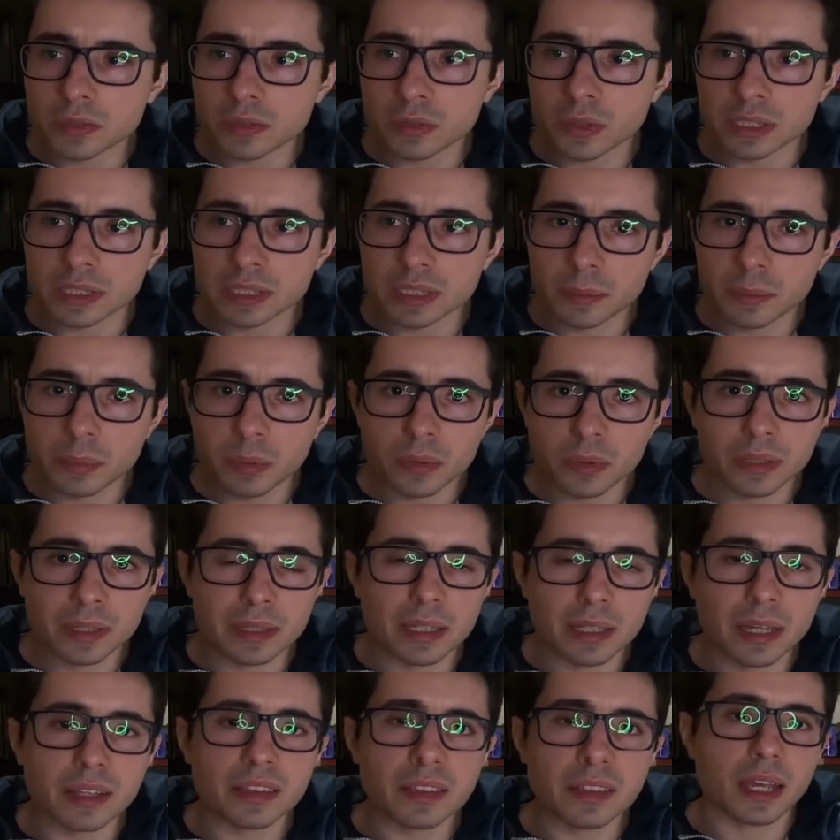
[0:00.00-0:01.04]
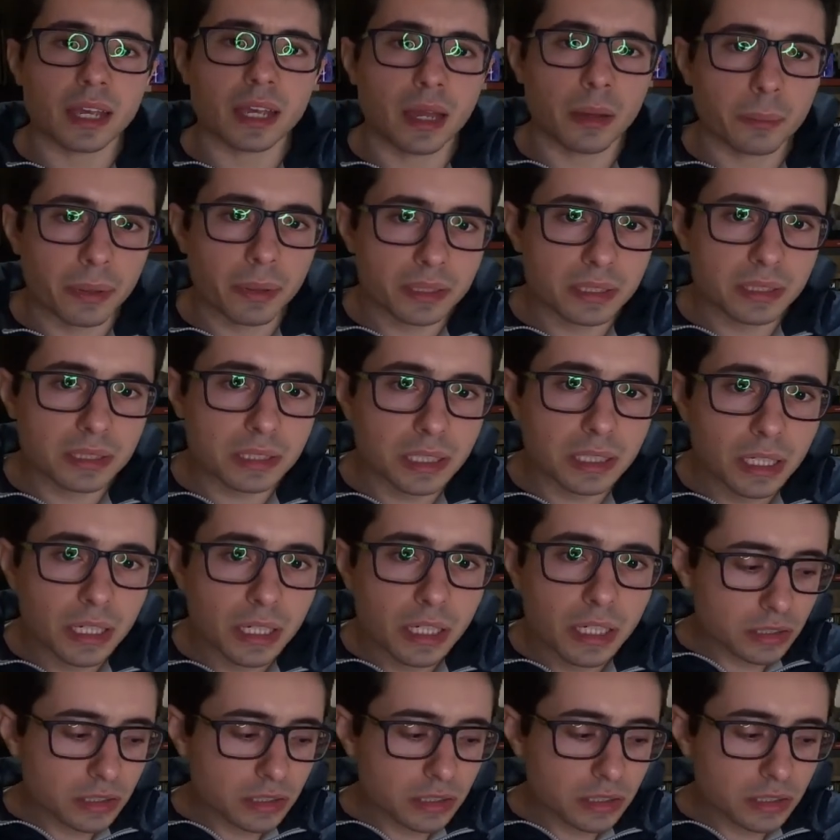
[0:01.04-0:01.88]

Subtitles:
for example, nothing happens.